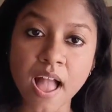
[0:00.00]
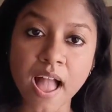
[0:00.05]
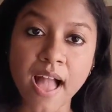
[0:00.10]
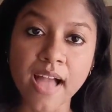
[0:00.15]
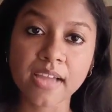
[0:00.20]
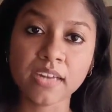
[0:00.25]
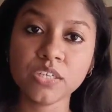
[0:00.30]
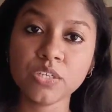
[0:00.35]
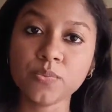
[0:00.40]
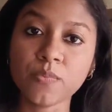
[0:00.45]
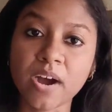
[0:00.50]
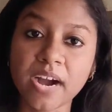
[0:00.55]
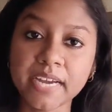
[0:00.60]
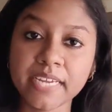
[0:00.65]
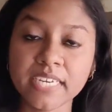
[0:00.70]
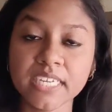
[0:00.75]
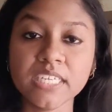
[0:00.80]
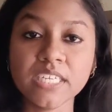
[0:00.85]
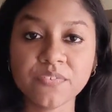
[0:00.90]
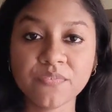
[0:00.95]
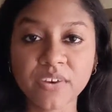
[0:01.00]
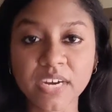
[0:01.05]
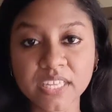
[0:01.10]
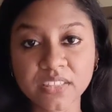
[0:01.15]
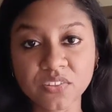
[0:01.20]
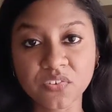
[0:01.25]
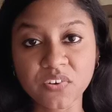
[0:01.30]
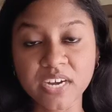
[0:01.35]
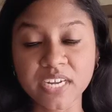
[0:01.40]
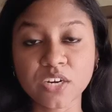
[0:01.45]
and to identify
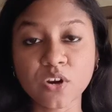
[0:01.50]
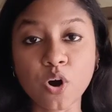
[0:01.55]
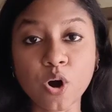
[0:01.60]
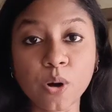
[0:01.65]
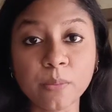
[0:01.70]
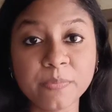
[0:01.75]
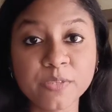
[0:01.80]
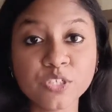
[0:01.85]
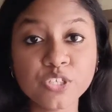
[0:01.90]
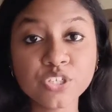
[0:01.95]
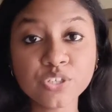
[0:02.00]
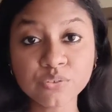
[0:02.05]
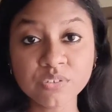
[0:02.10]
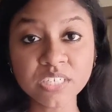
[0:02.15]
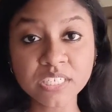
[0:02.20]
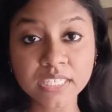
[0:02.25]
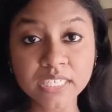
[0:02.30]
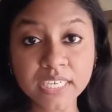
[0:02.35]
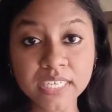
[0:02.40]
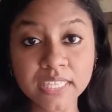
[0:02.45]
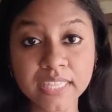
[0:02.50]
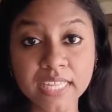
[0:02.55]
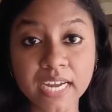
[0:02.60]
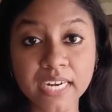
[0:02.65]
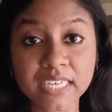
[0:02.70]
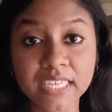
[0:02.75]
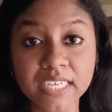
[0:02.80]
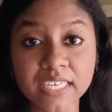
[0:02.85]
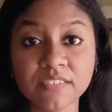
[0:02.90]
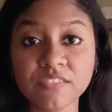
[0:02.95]
the right opportunity
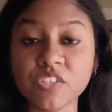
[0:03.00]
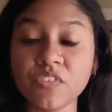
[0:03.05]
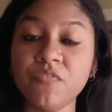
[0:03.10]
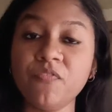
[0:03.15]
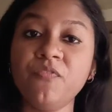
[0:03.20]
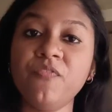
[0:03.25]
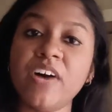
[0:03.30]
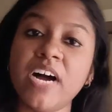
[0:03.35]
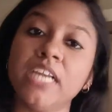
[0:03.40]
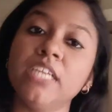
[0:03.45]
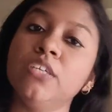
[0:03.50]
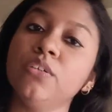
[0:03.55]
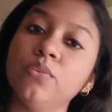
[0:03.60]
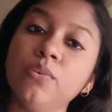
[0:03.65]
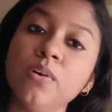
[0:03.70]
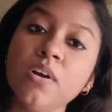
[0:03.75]
that gives value.